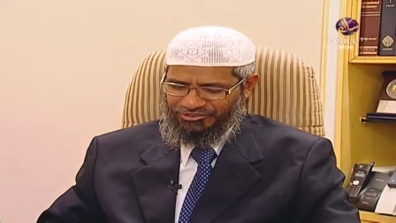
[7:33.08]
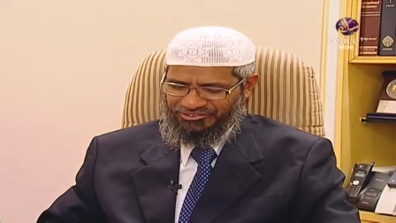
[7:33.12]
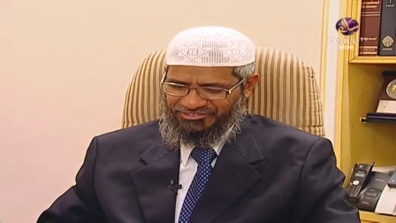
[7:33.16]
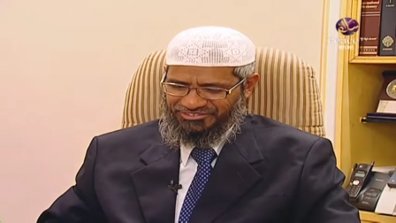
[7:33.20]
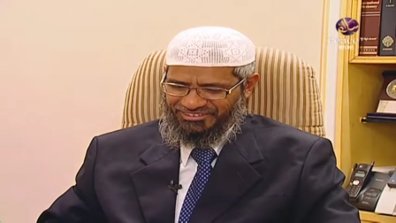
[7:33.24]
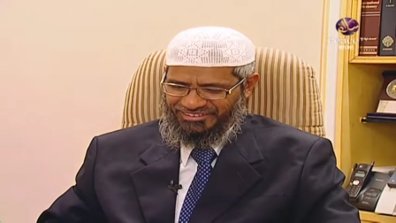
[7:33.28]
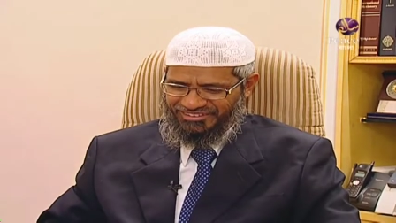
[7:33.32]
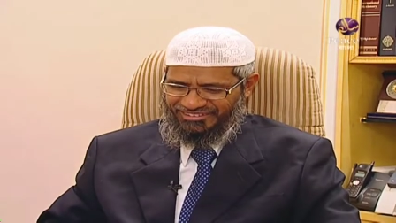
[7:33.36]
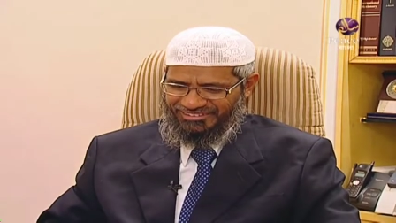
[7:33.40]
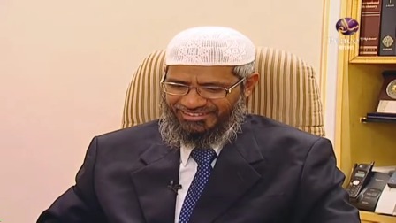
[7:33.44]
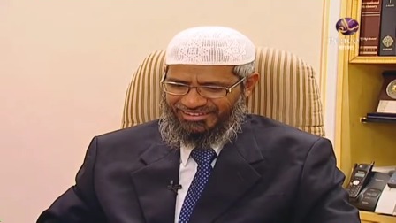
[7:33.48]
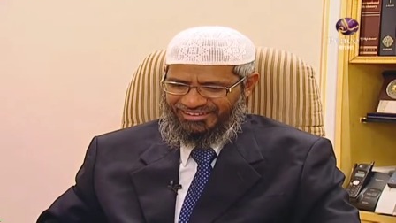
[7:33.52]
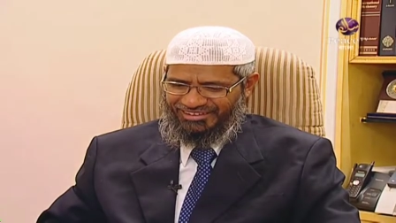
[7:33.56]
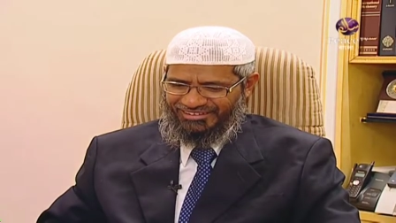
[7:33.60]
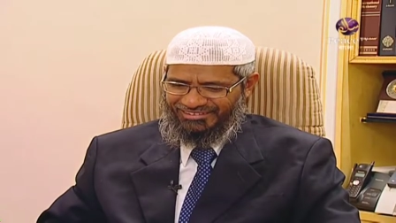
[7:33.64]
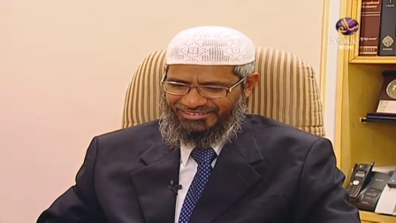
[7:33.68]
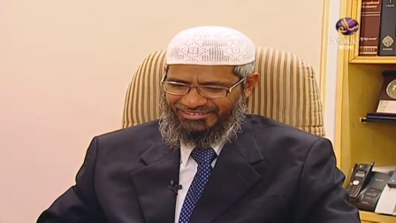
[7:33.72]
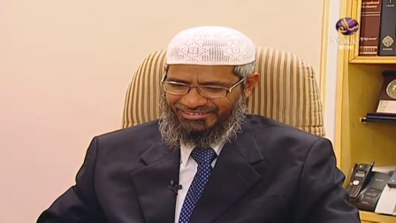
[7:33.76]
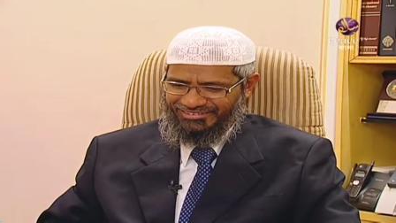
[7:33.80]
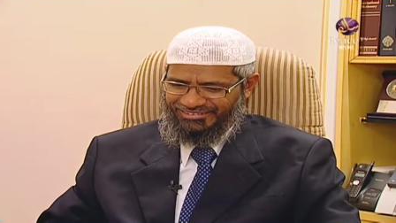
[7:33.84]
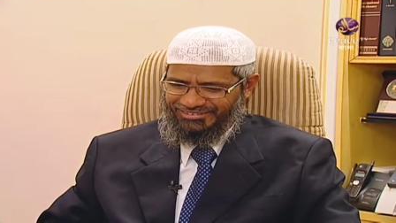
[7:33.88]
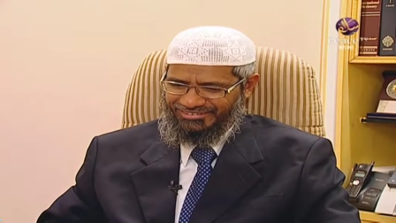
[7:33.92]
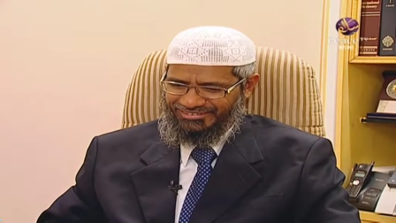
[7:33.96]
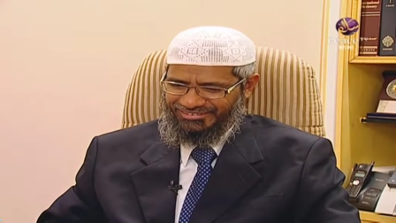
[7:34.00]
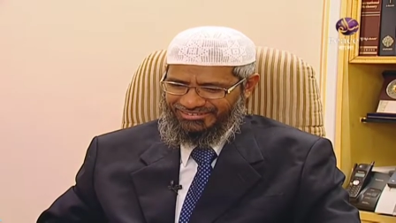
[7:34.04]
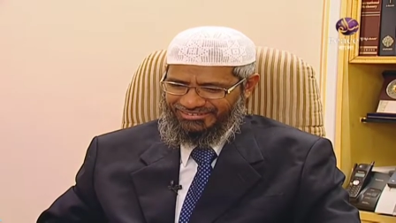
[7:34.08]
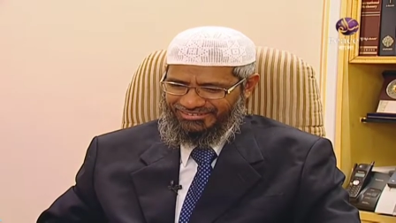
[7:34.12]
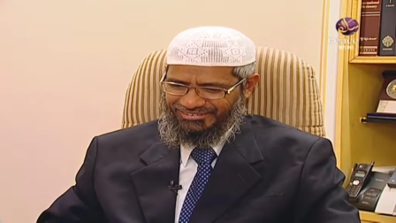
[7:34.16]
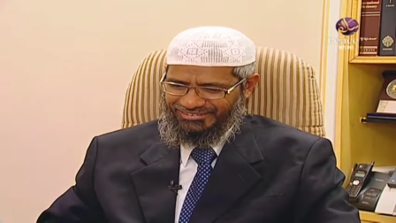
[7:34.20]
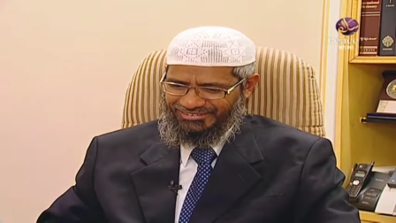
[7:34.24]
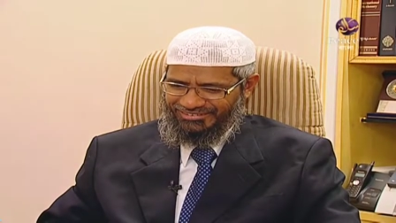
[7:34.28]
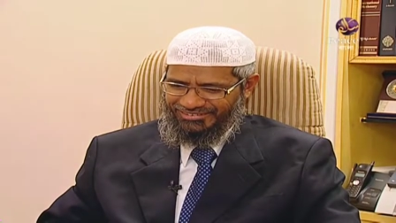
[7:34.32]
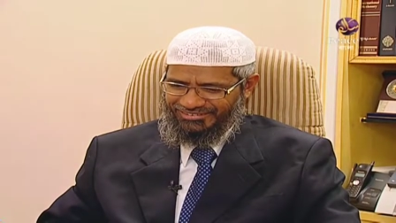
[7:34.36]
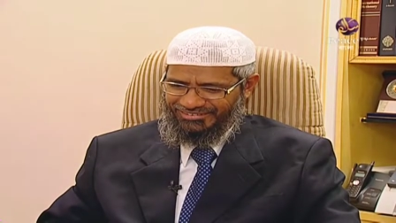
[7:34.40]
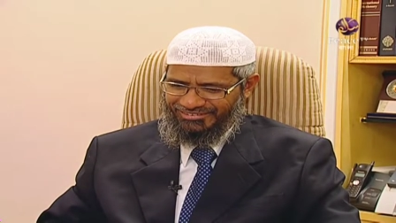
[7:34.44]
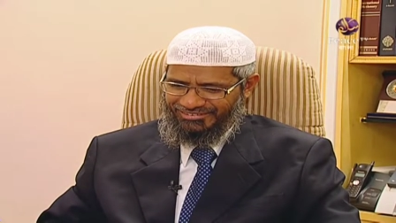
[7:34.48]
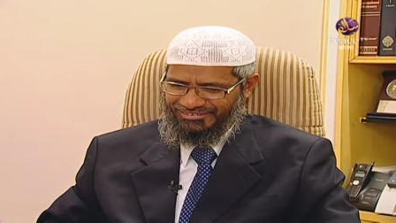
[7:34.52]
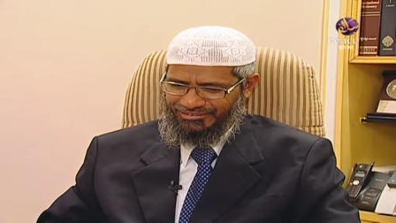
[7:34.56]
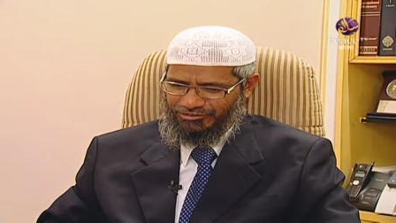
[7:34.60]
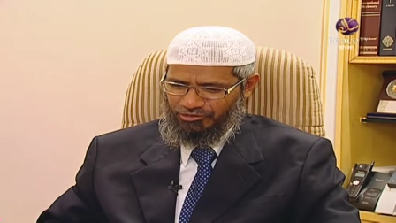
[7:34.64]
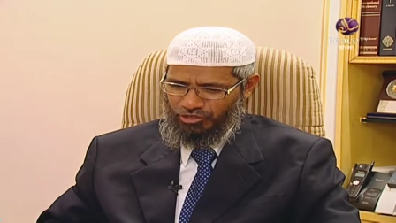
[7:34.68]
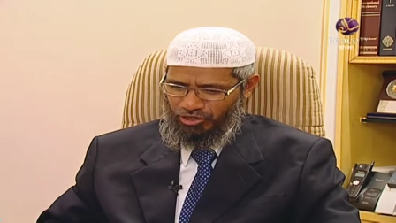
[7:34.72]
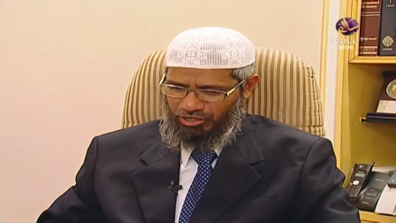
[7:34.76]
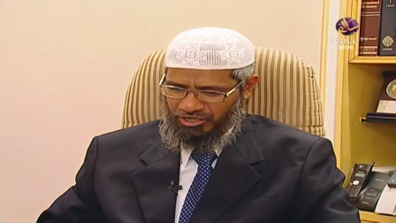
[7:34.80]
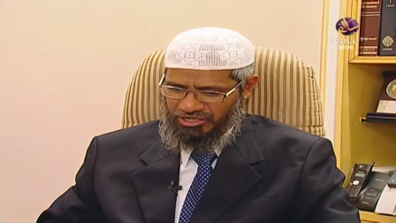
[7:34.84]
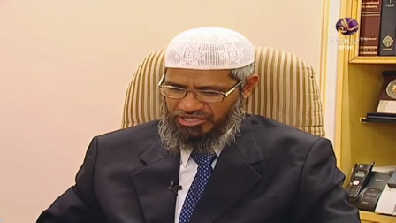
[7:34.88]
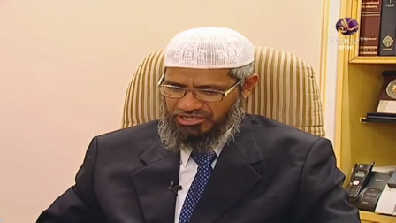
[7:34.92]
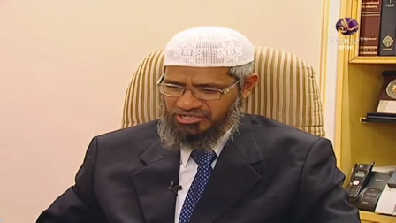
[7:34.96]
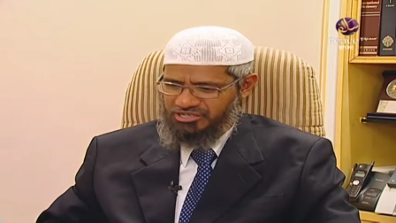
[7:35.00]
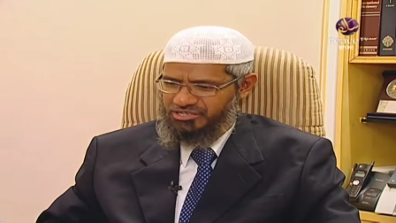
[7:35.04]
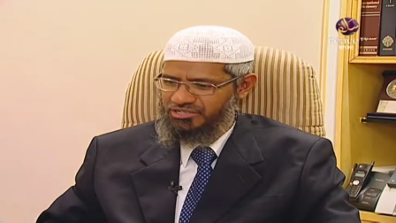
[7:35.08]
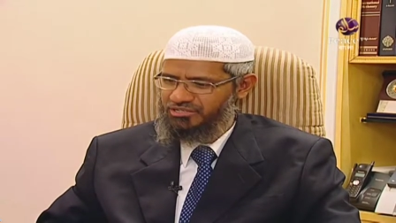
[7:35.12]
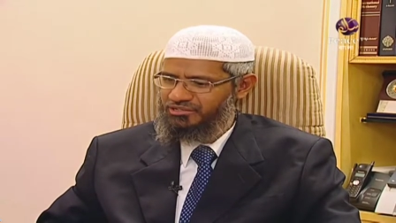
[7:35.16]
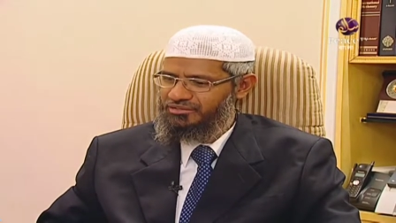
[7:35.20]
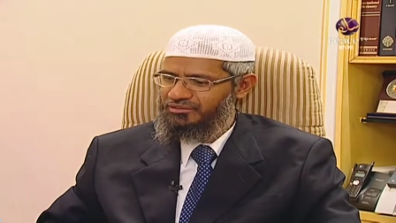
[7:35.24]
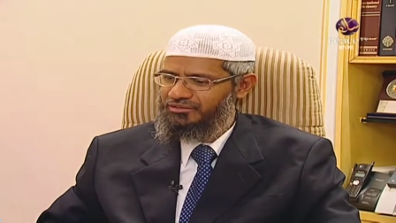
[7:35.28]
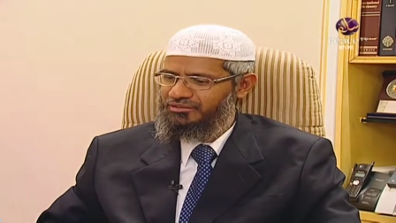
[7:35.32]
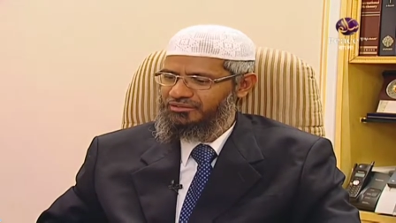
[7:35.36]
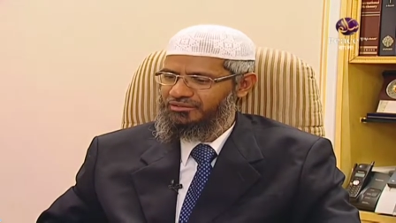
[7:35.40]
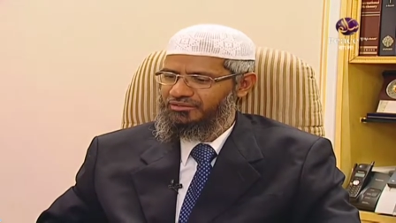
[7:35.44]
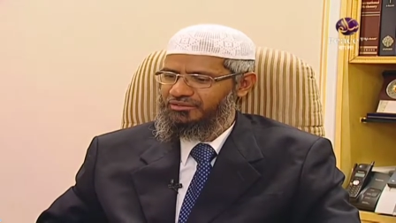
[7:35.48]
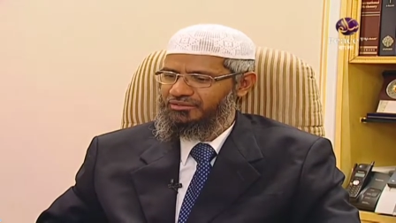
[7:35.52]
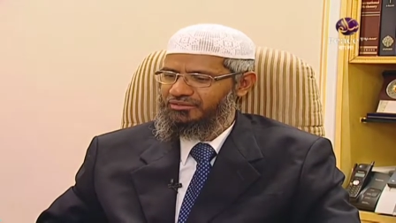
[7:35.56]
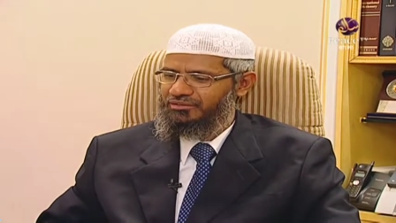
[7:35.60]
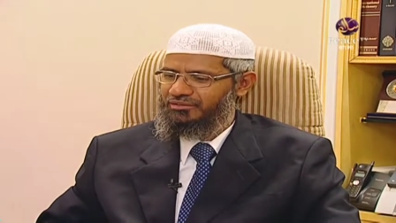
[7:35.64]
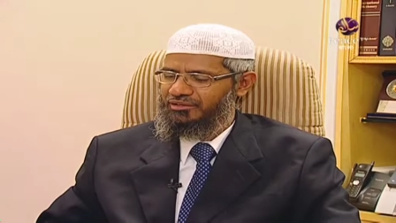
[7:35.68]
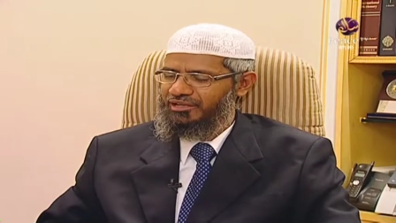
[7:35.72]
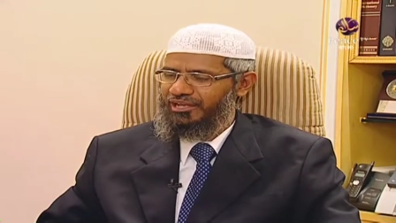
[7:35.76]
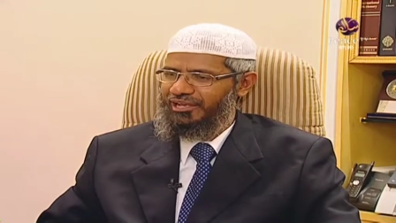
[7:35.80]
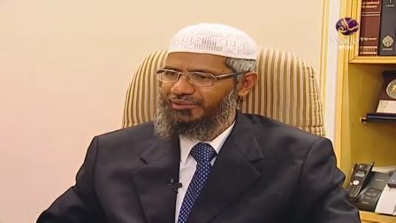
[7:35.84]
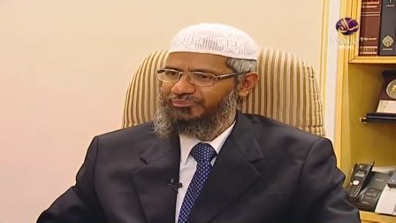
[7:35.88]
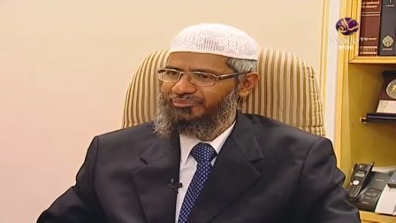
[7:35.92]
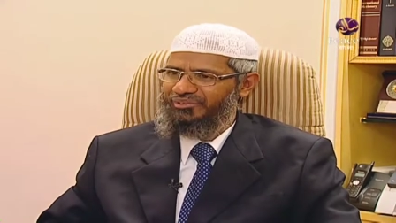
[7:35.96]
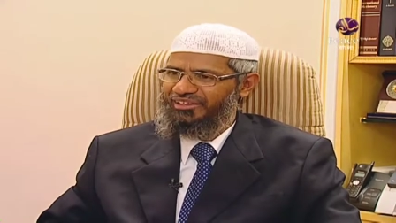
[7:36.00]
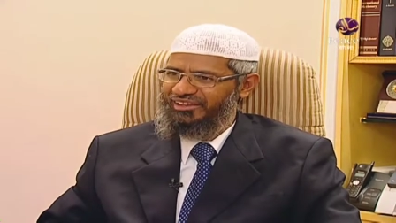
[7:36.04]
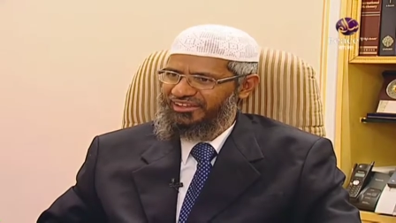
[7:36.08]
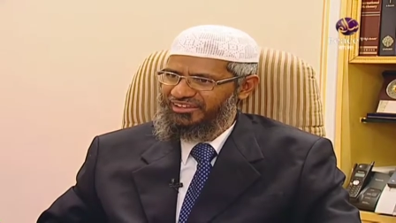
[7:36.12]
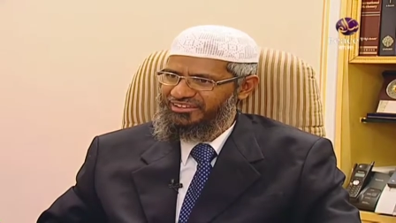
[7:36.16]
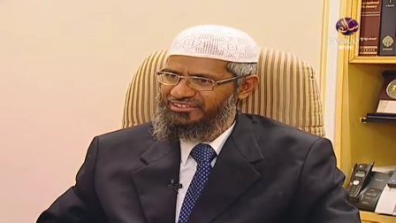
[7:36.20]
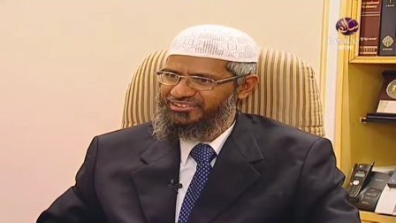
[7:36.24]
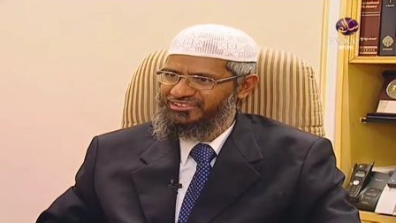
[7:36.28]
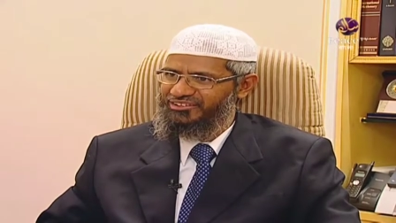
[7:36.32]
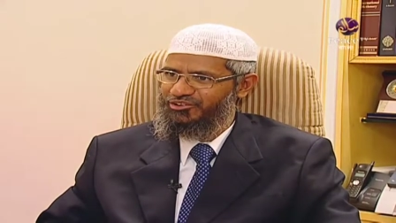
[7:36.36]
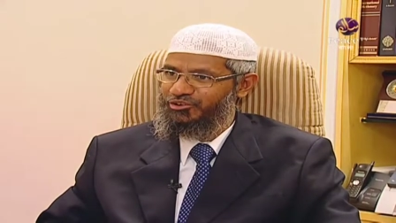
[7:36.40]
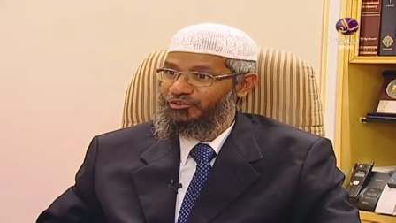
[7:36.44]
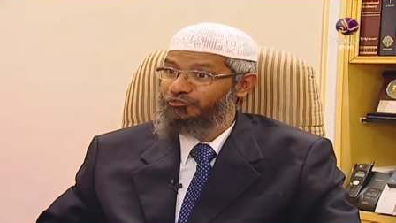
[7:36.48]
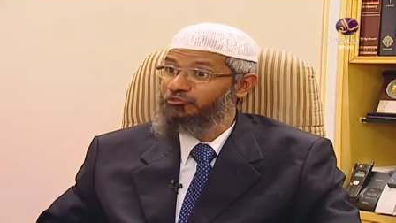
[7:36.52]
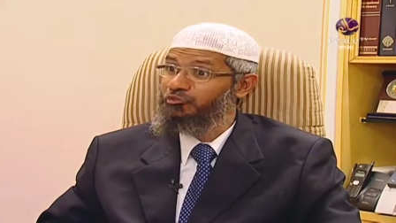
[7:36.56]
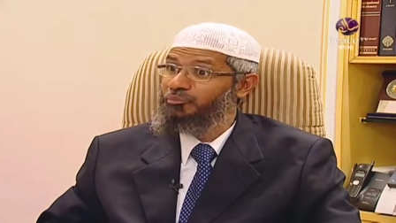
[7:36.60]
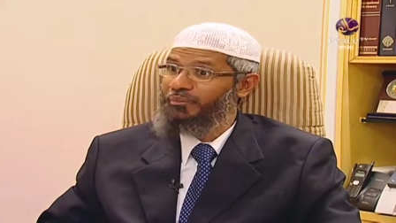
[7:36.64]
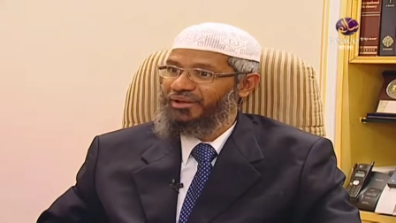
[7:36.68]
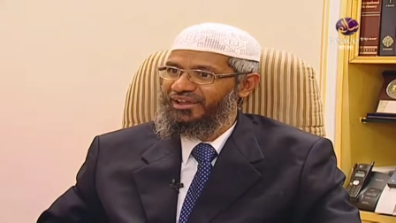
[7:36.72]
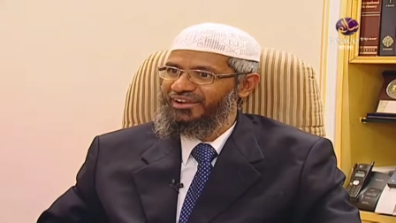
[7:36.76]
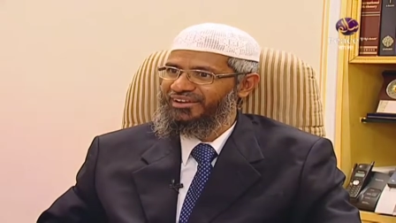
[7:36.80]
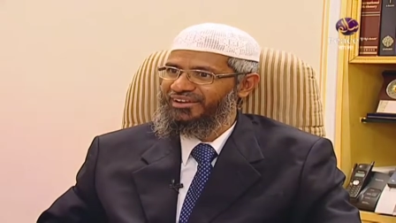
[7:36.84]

could say that the knowledge and my nature of